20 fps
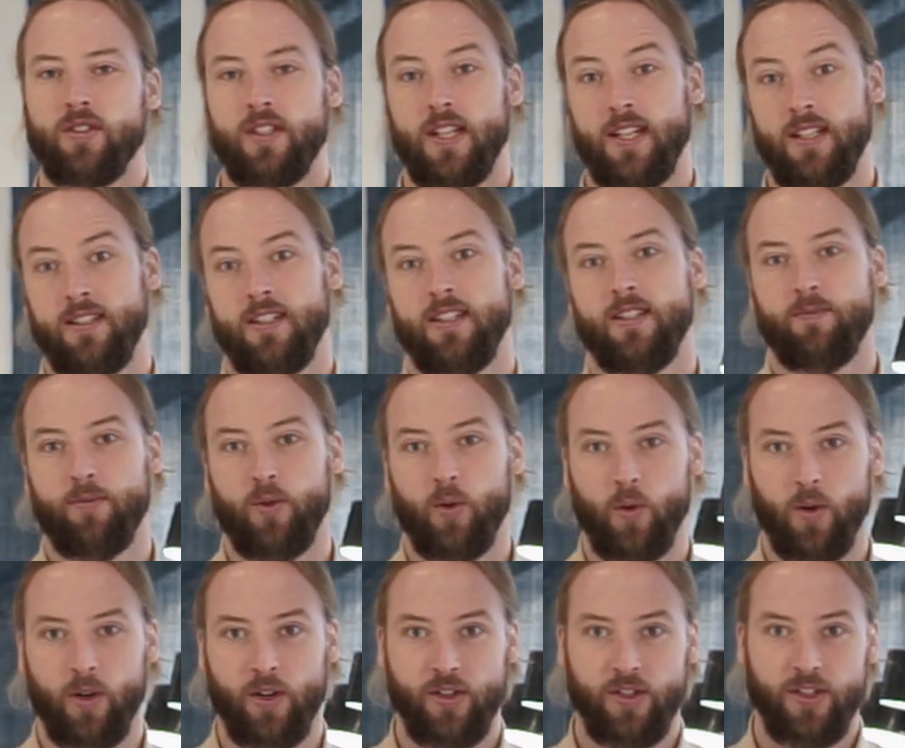test these
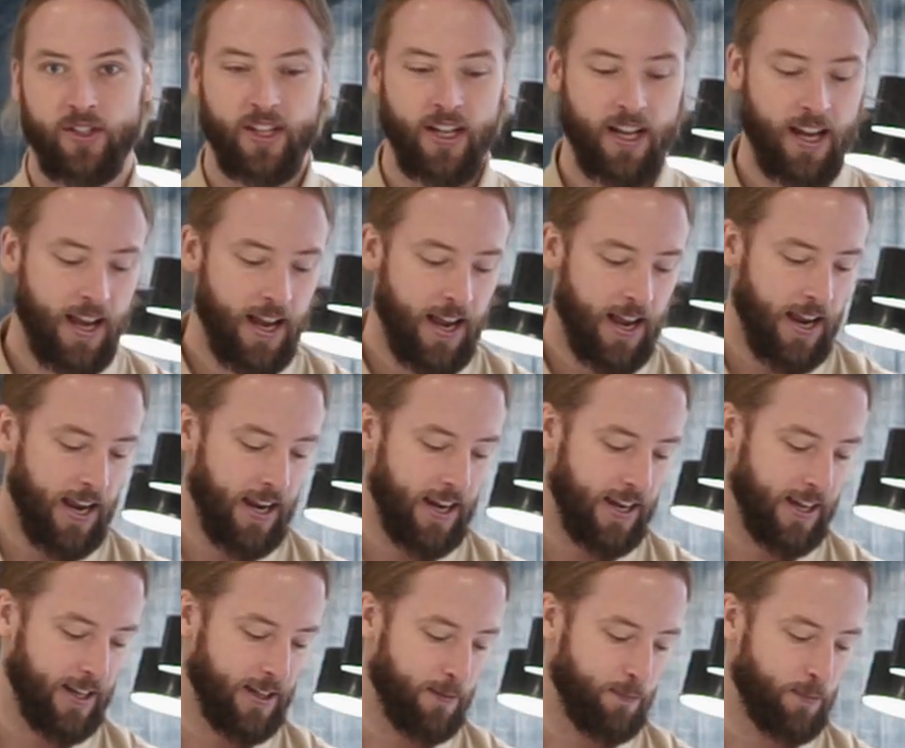brewers,
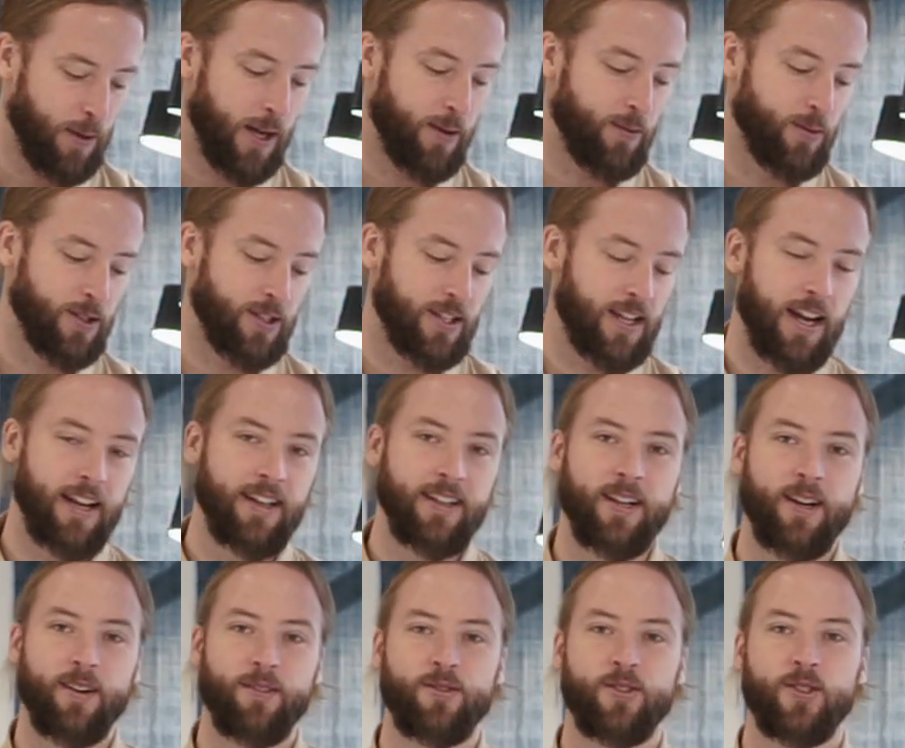and Ply was kind
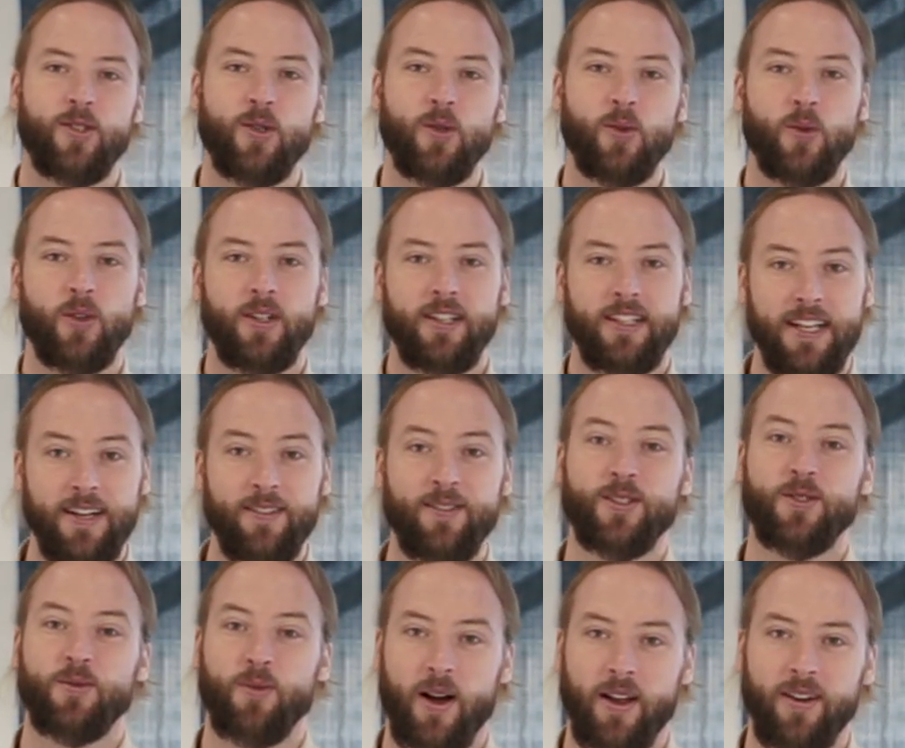enough to give
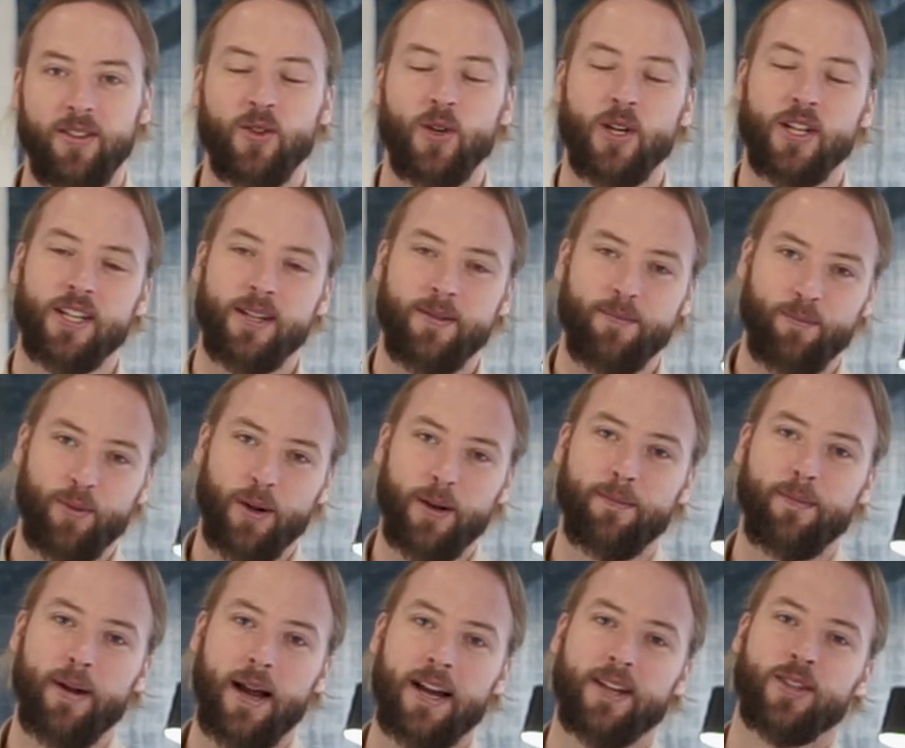us one to actually
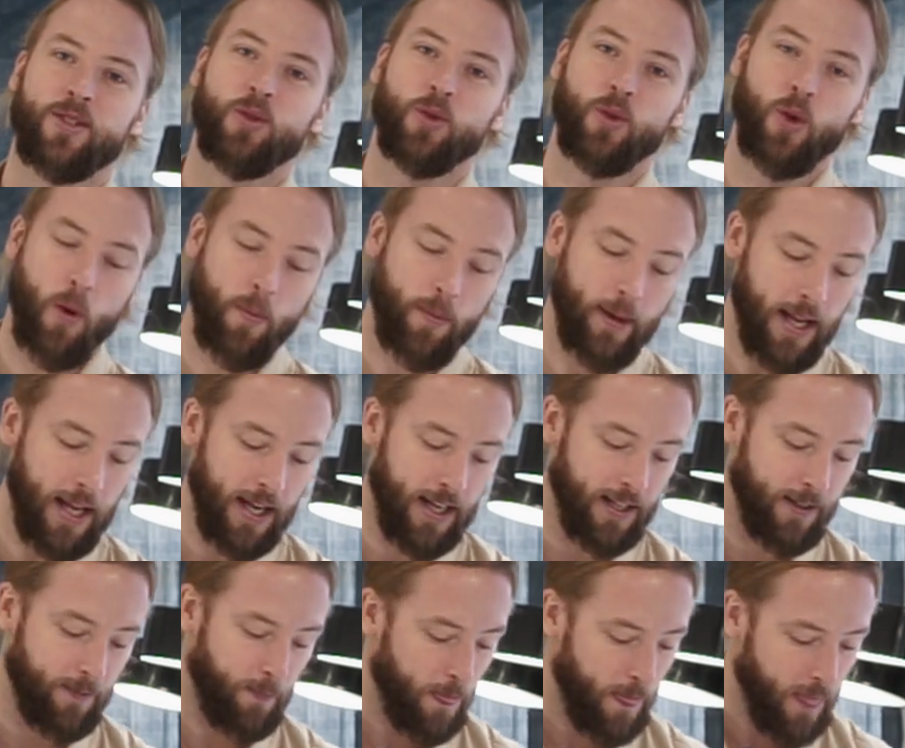bring back to
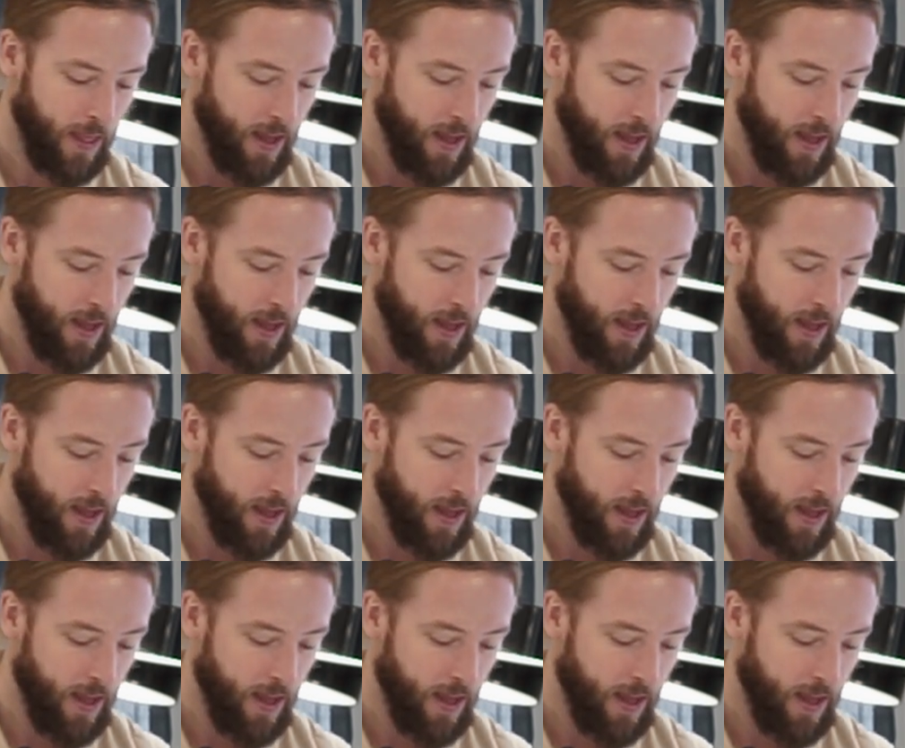Copenhagen.